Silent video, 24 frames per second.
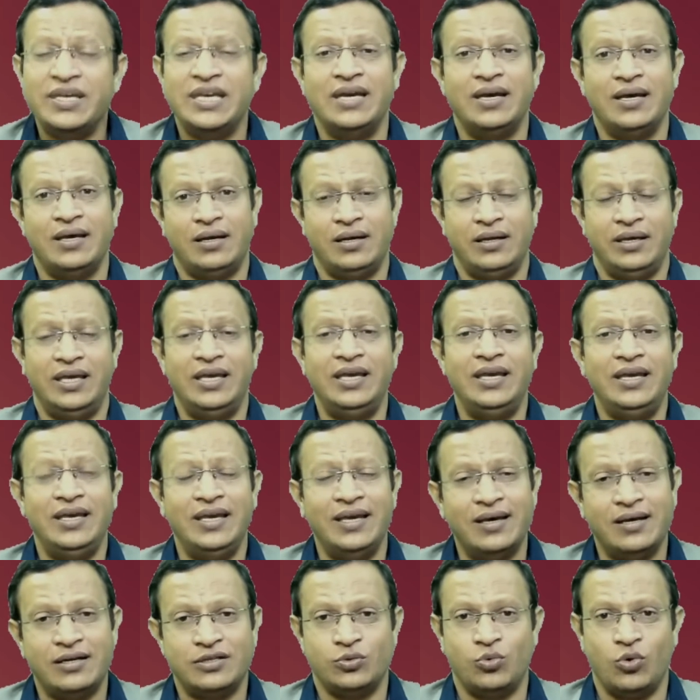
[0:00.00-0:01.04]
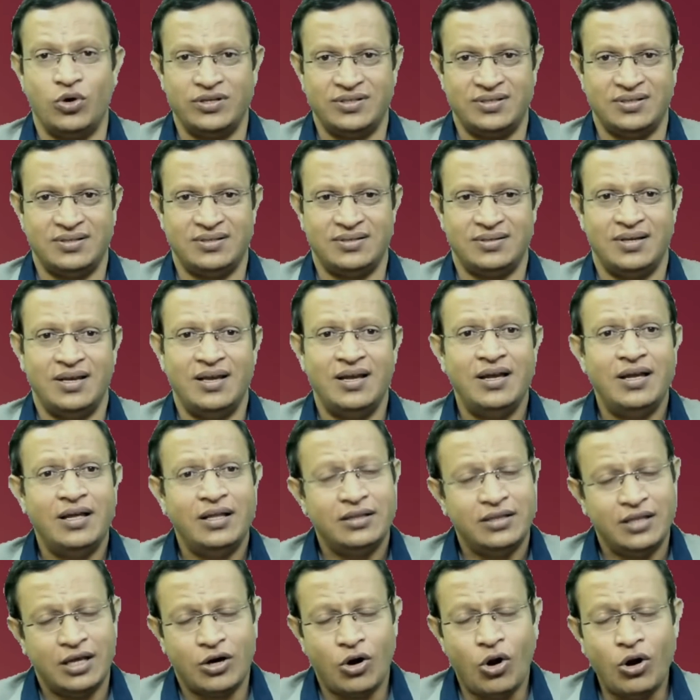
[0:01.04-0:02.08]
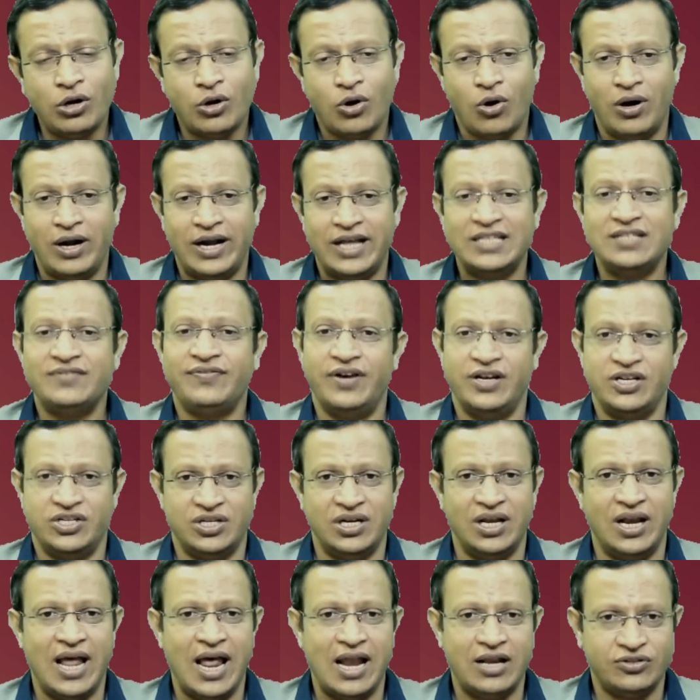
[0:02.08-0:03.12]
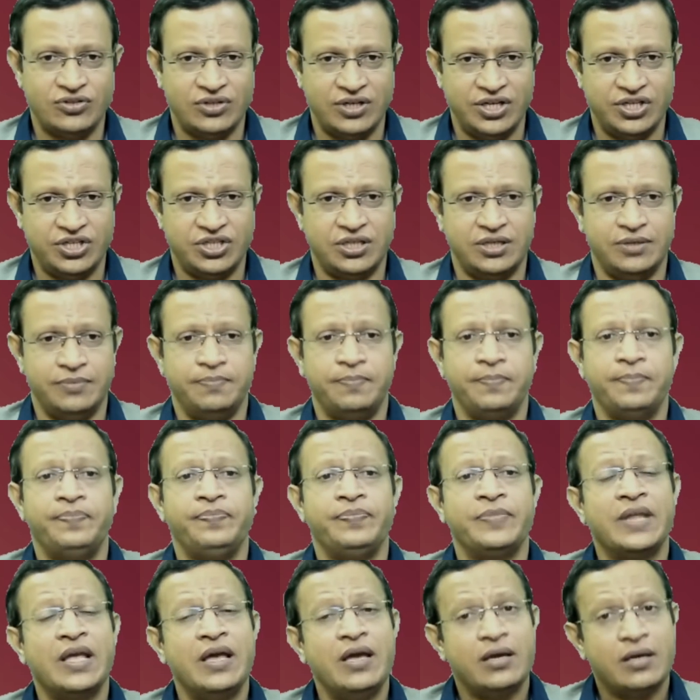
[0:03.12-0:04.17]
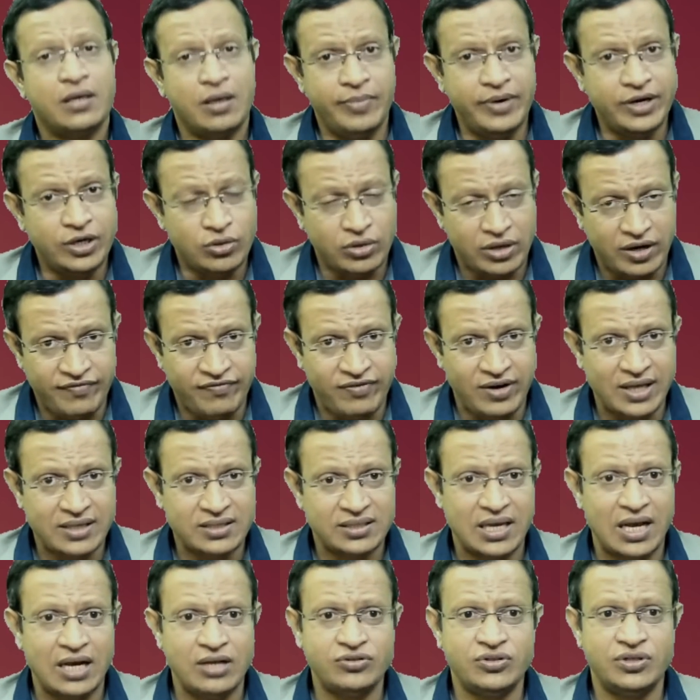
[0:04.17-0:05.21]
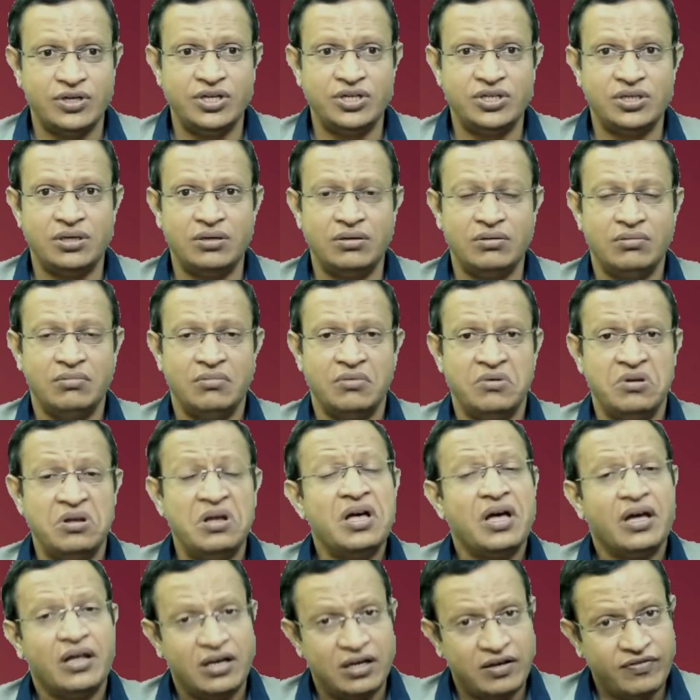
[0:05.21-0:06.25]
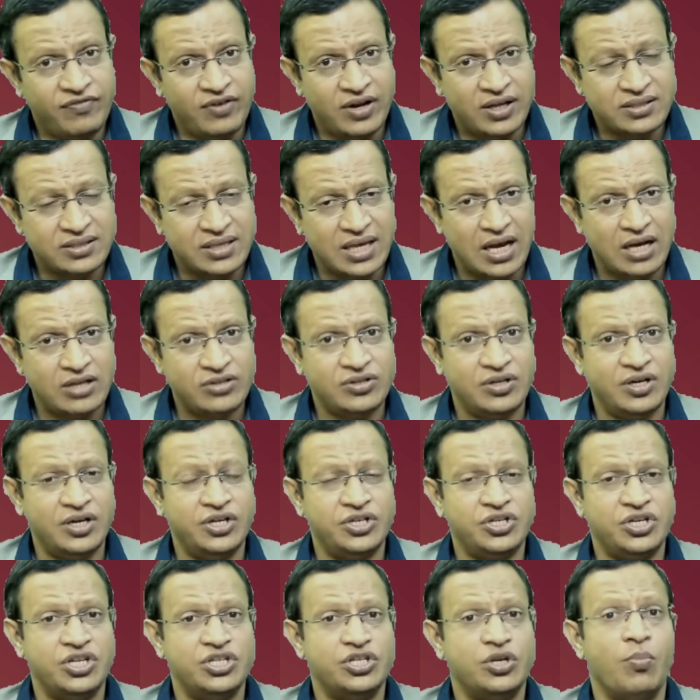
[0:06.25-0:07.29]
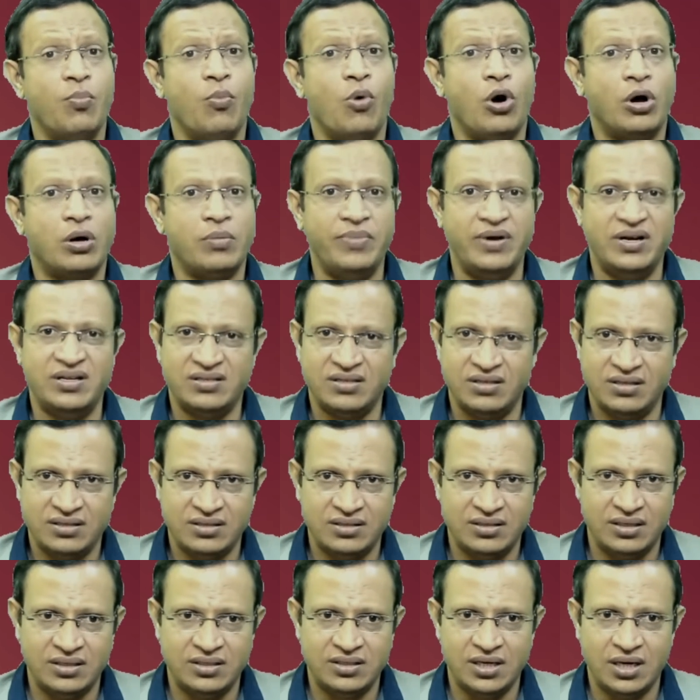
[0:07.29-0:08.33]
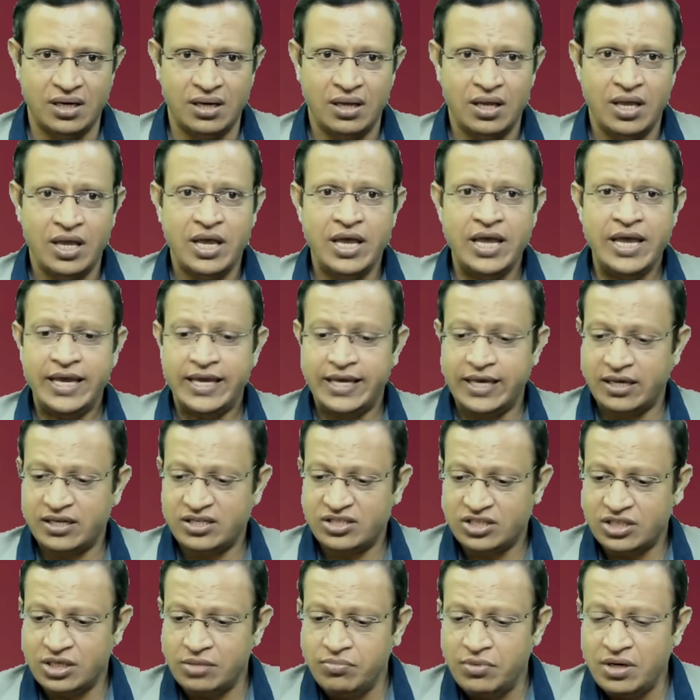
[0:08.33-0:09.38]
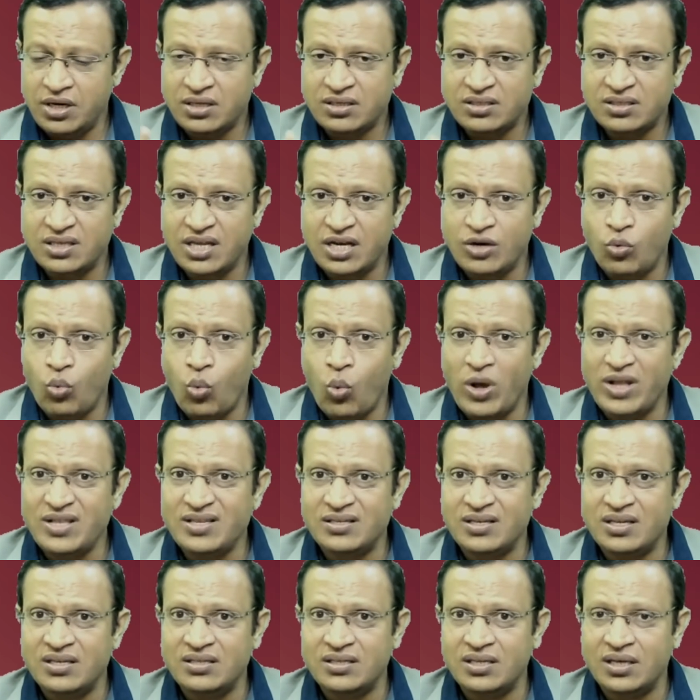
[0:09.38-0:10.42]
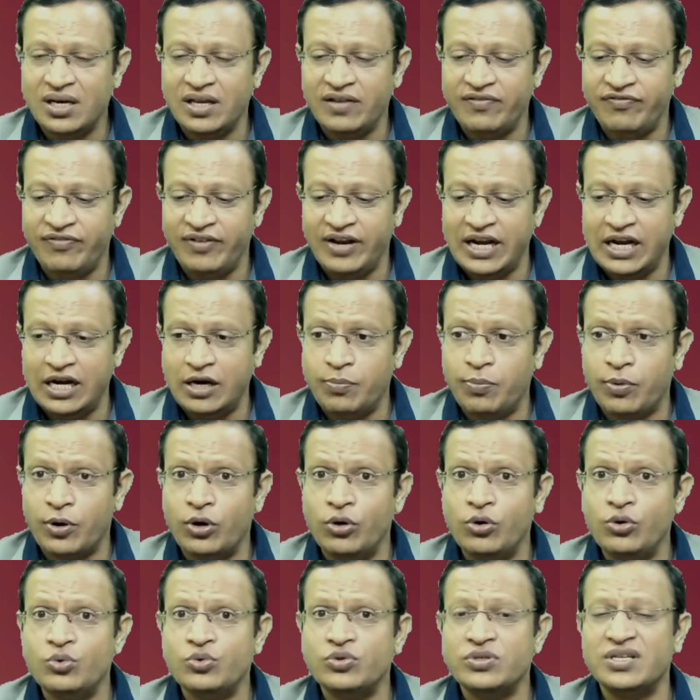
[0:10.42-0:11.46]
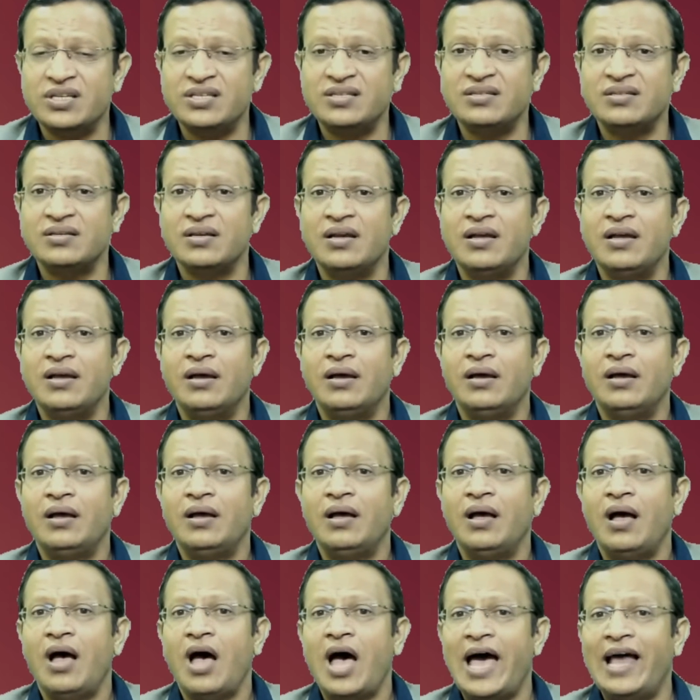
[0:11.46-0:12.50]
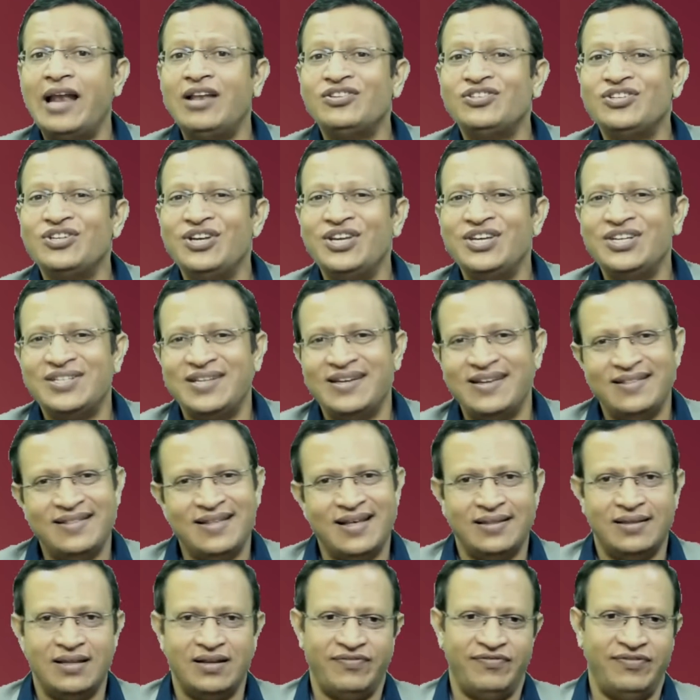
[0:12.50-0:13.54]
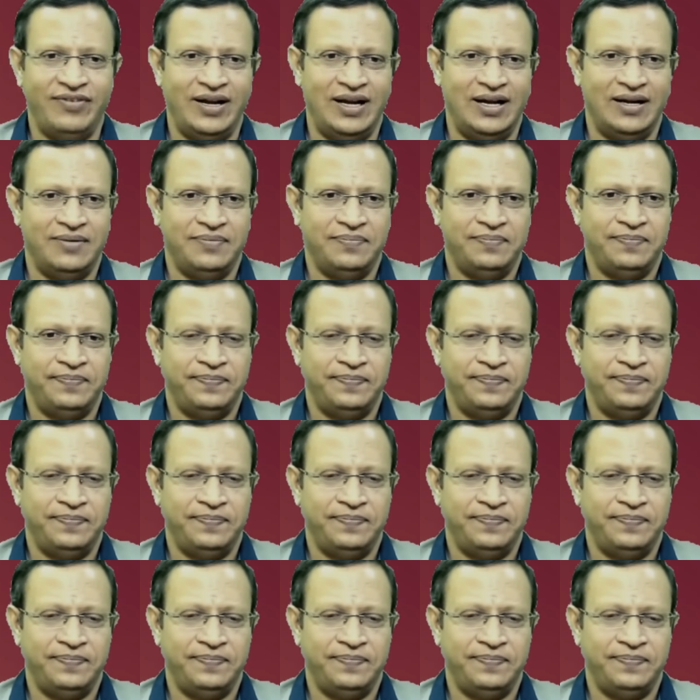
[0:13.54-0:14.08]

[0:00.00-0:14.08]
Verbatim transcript: here, he hears voices. They're all called as functional hallucination. Coming to reflex hallucination, reflex hallucination is a morbid synesthesia. Your stimulus in one sensory field produces hallucination in the other field.